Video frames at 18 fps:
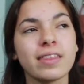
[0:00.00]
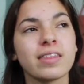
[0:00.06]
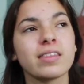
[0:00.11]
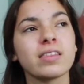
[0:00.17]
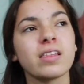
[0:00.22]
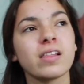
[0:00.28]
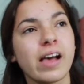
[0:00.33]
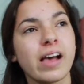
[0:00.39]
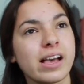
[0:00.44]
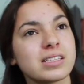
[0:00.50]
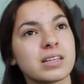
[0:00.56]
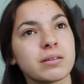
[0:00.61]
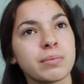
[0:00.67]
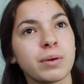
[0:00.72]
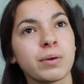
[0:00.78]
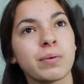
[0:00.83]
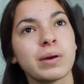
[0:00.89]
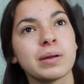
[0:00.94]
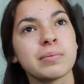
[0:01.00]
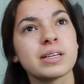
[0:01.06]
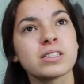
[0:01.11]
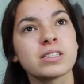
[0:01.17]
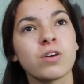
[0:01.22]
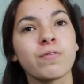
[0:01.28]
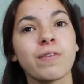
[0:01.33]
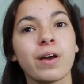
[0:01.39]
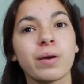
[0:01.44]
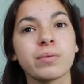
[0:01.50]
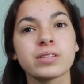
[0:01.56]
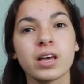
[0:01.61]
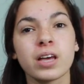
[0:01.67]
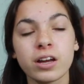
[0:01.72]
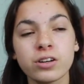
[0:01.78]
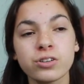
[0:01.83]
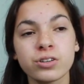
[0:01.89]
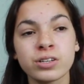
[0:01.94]
I think the last time I weighed myself, I was
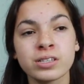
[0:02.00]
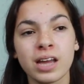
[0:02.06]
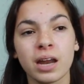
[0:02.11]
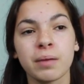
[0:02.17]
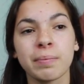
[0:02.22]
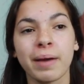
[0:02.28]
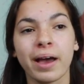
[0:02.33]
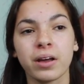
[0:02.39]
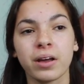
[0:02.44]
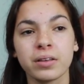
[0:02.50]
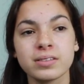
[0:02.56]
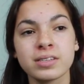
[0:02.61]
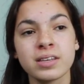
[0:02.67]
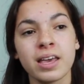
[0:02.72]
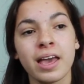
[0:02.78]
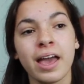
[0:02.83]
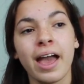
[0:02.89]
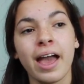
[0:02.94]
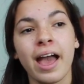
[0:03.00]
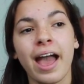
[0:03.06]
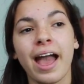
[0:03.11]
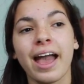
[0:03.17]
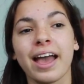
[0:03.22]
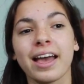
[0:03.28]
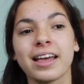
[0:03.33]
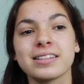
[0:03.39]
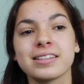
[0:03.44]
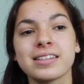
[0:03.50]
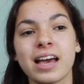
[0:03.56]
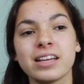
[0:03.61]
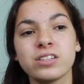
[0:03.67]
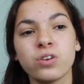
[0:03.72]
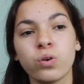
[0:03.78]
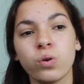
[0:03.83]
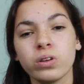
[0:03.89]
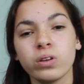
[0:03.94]
110 pounds, and I
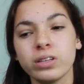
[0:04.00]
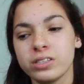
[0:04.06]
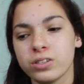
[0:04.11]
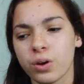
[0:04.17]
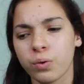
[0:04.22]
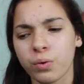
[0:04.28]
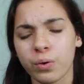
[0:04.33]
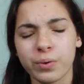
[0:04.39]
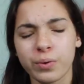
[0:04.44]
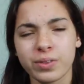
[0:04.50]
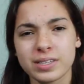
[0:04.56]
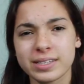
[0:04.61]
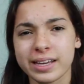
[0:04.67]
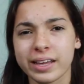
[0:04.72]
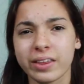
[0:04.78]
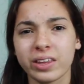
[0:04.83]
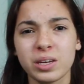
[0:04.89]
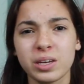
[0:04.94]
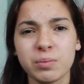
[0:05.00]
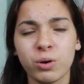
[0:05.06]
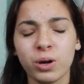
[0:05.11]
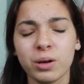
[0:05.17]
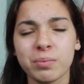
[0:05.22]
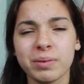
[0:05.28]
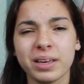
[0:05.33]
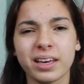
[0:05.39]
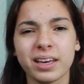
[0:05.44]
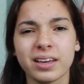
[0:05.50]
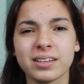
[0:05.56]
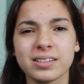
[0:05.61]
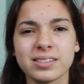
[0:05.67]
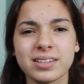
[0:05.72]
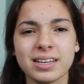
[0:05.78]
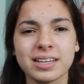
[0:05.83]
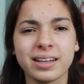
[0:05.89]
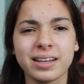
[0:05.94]
totally don't go on the scale anymore
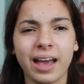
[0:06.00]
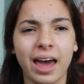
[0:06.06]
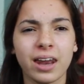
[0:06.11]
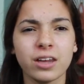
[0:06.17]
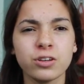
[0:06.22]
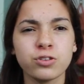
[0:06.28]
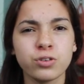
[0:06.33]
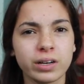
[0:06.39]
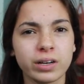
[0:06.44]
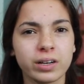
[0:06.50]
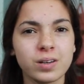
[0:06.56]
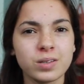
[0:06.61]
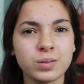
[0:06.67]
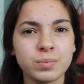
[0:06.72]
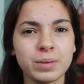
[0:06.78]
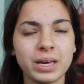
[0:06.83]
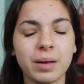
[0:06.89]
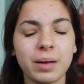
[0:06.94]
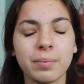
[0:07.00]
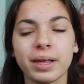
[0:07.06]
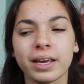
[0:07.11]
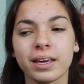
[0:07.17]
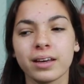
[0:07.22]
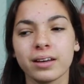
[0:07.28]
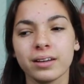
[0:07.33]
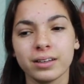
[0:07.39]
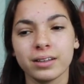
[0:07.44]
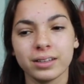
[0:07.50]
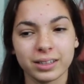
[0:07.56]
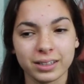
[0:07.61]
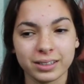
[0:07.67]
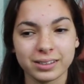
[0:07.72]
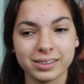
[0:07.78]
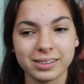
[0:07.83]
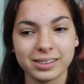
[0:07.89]
because it kind of triggers me. I'm like, ugh.